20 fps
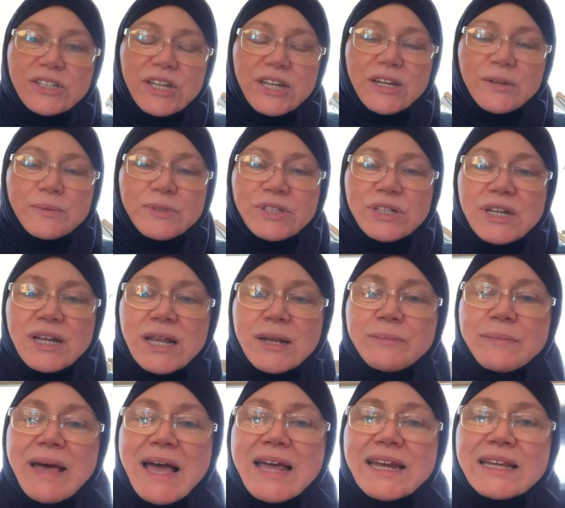Sheikh Bashir
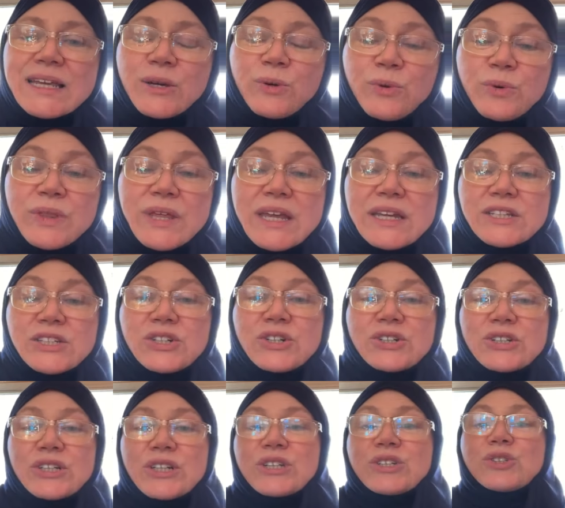al-Bani, who then
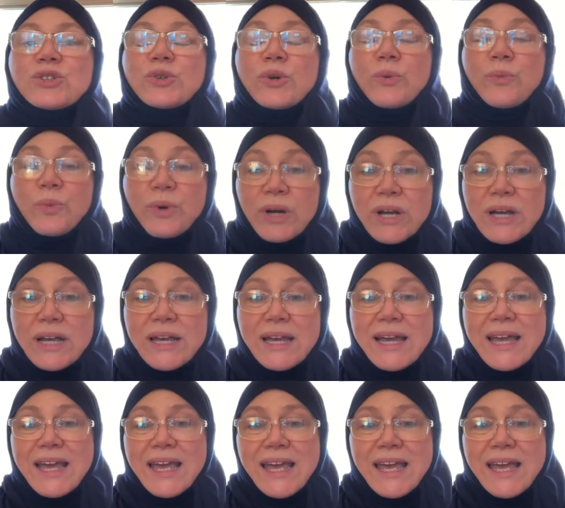turned it into a book.